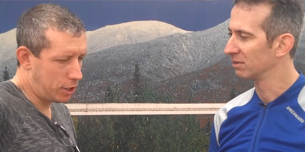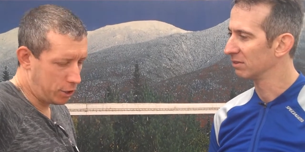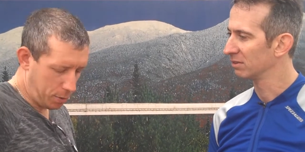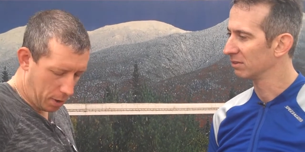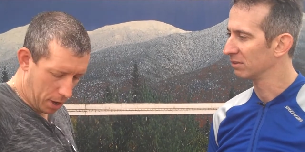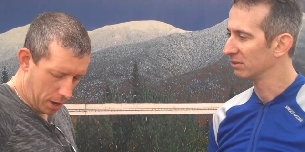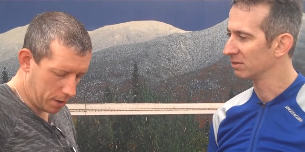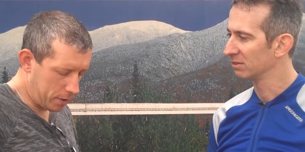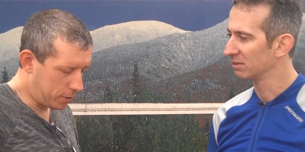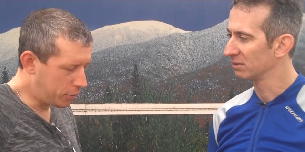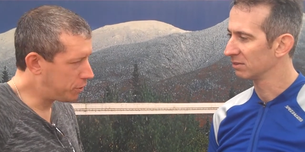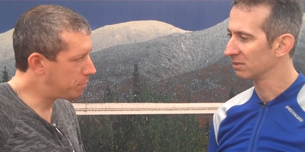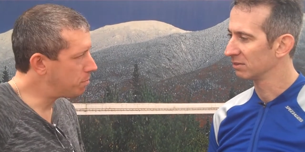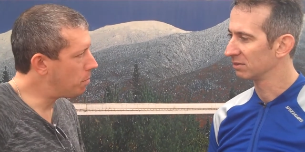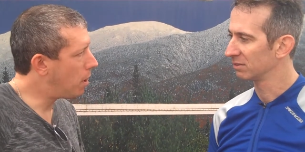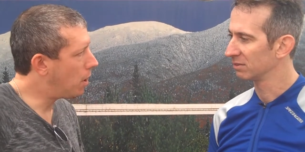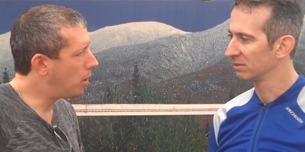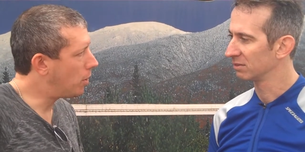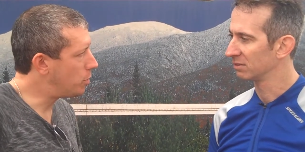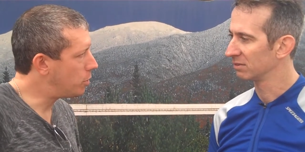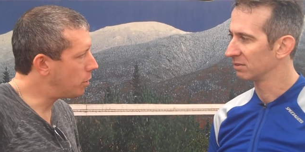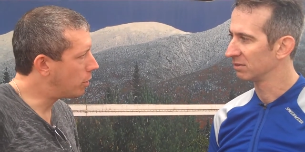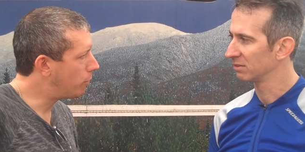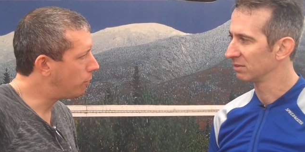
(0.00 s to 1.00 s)
Speaker 1: had swallowed a
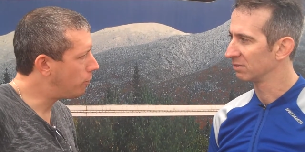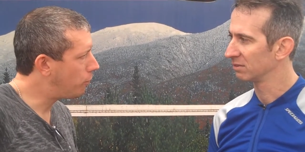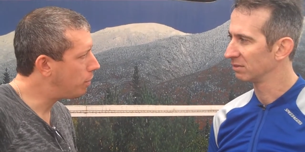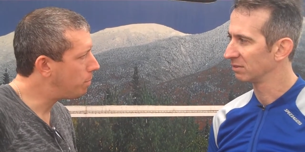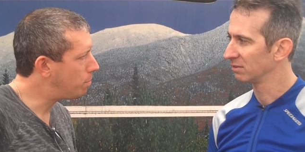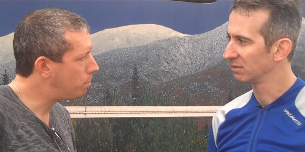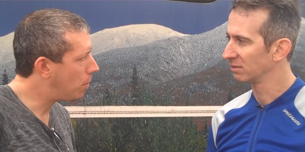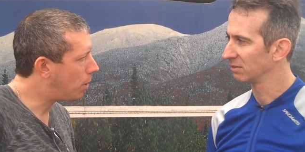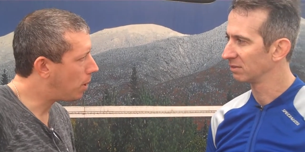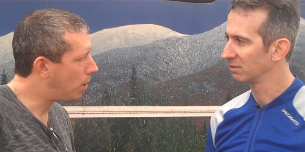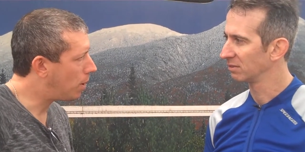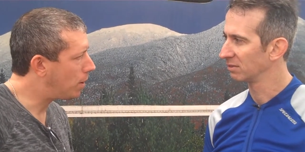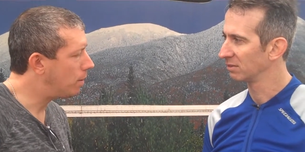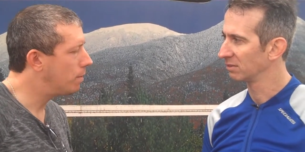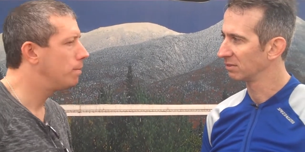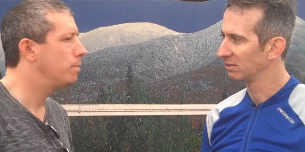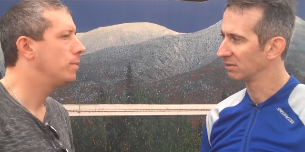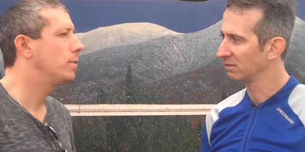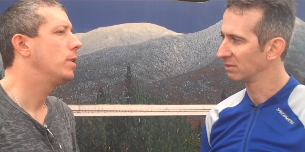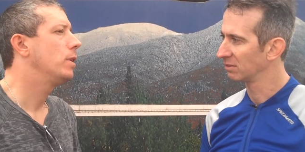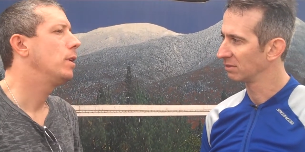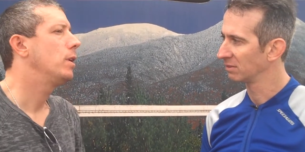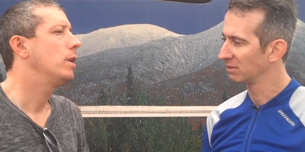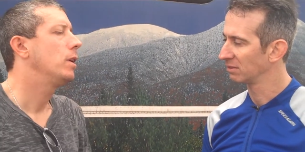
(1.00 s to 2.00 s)
small Nerf football.
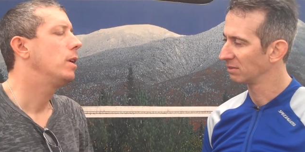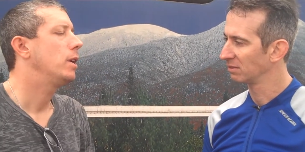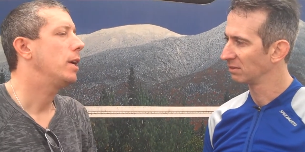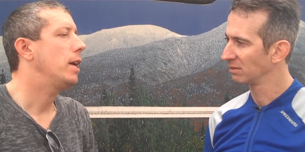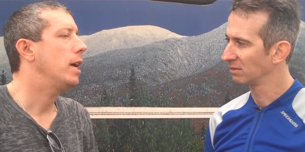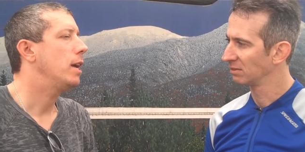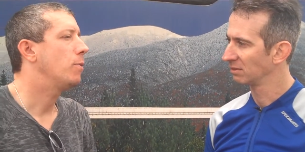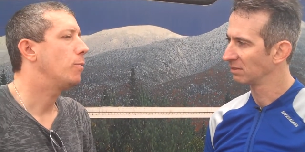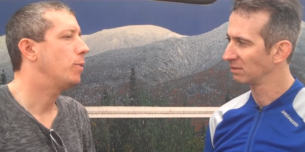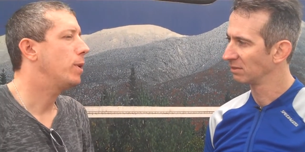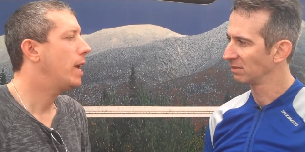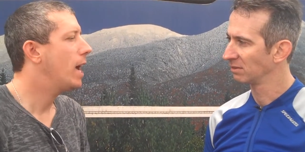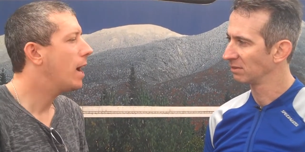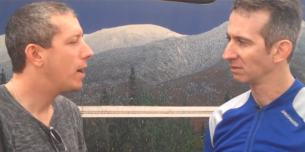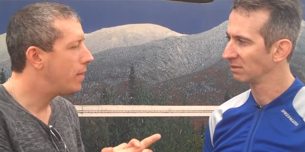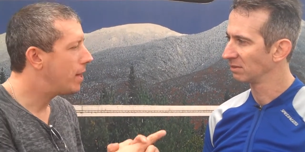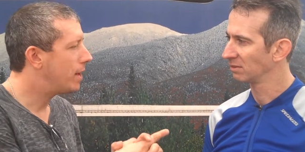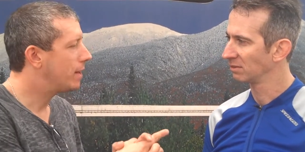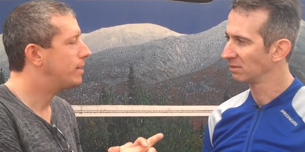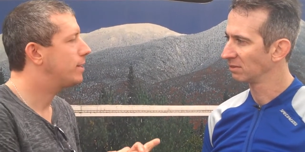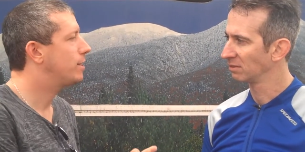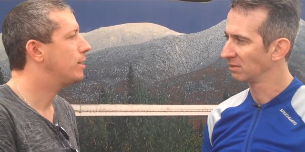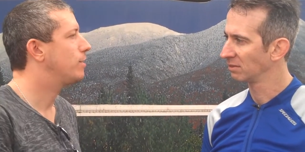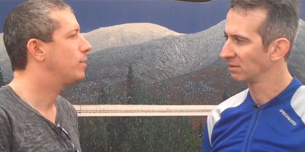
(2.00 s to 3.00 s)
And we had
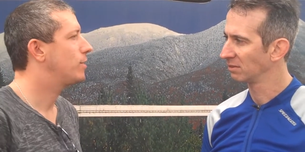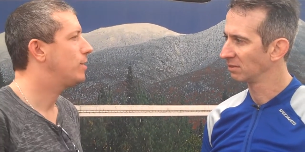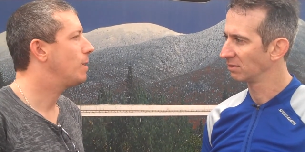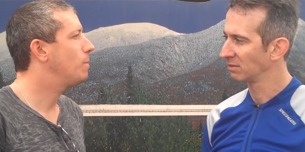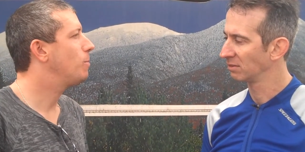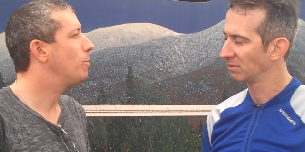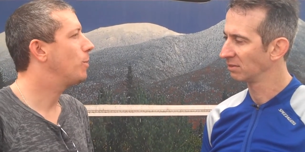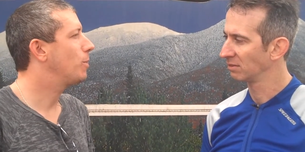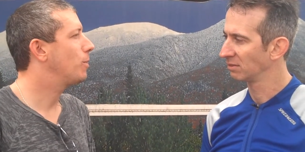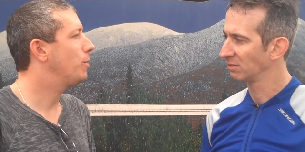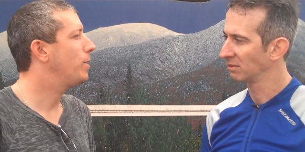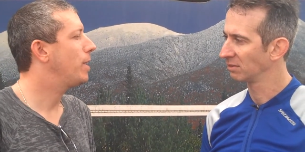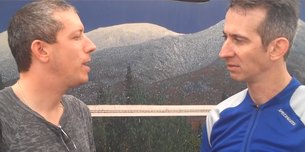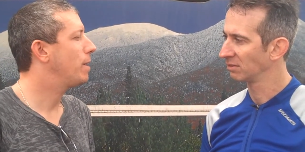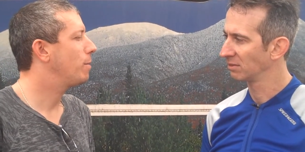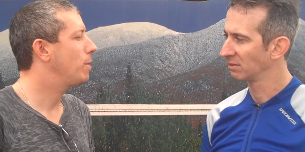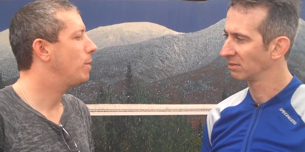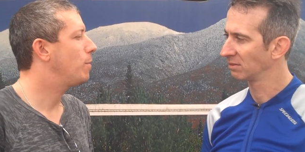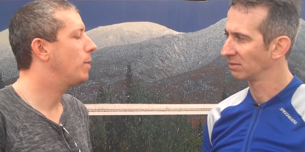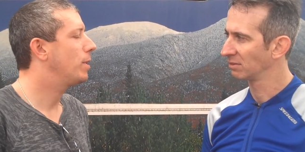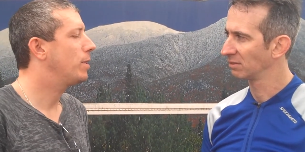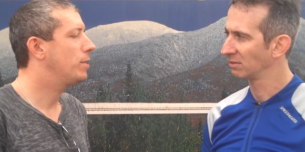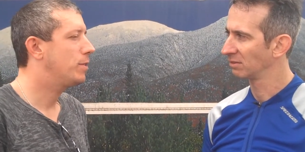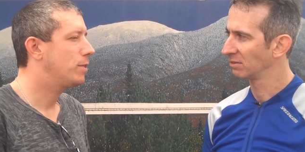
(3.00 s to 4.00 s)
that similar thing.
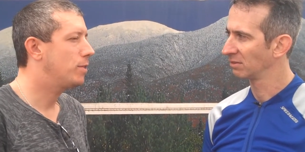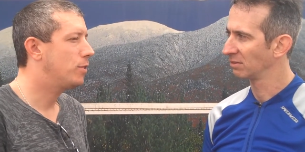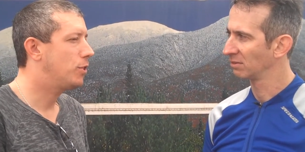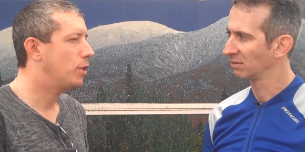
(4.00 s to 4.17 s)
We went to